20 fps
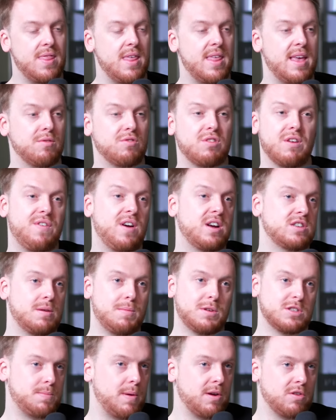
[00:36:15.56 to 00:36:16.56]
it was the first
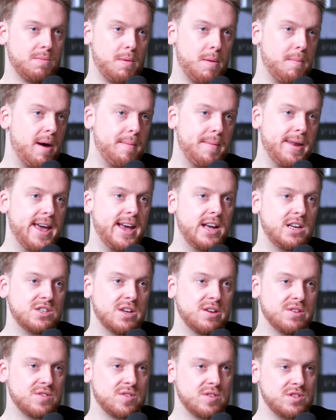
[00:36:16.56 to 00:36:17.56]
time i'd spoke to my mum in
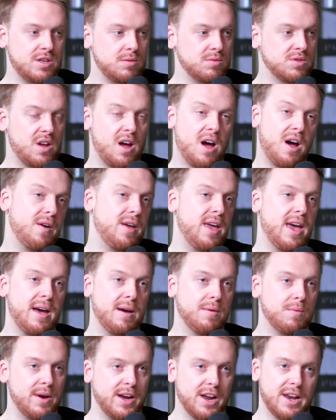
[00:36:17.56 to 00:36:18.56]
ages and she was like oh
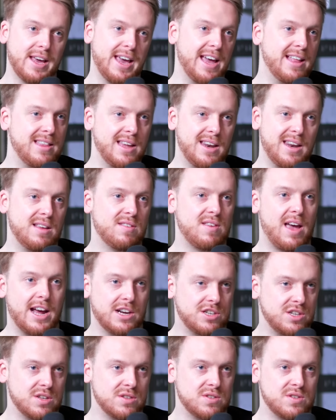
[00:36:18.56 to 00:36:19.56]
yeah we're going to get diddy's
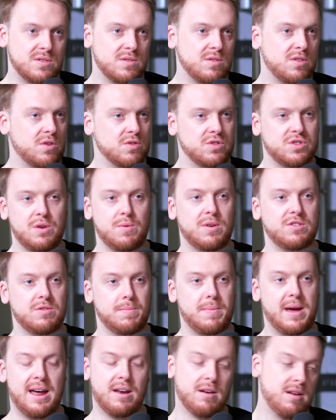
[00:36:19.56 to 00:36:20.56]
ashes cost 200
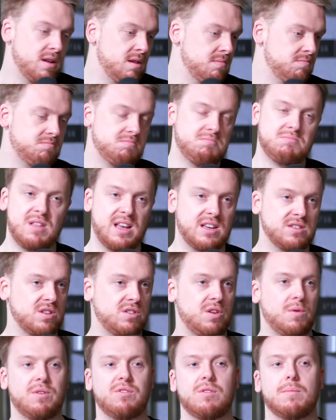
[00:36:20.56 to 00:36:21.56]
pound there's the
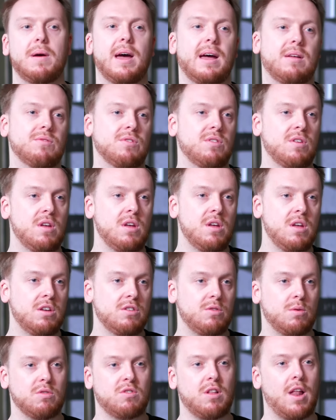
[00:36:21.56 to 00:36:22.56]
200 pounds
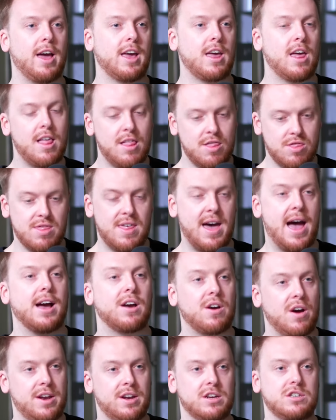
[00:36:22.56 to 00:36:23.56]
so it's like that
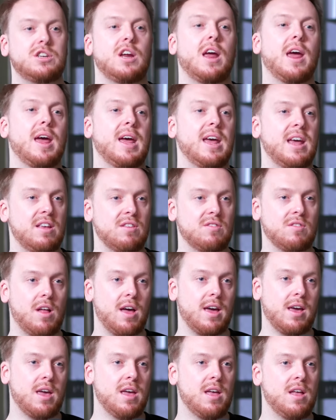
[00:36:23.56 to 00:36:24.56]
kind of shit is
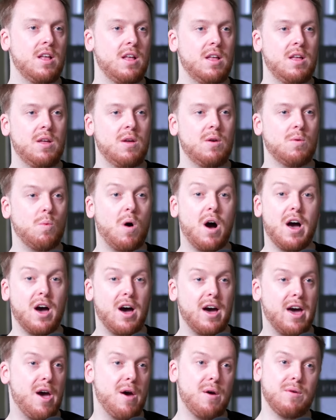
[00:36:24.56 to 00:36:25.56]
like why
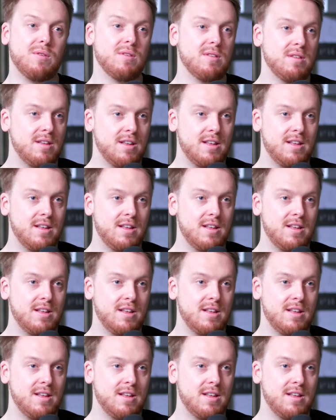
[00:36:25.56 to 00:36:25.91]
I owe